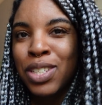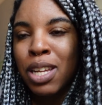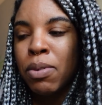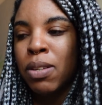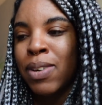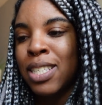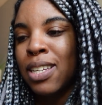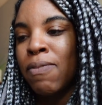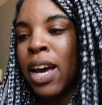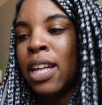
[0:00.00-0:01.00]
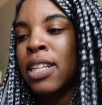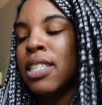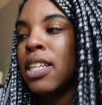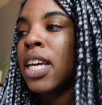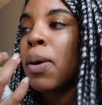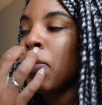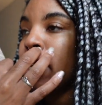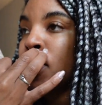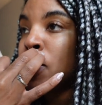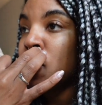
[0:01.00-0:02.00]
was going to be domestic violence in it.
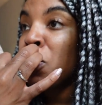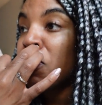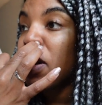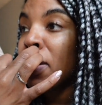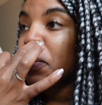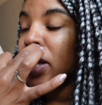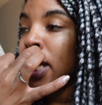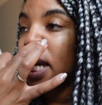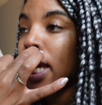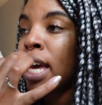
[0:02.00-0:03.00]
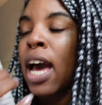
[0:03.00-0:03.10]
But so far I'm reading it.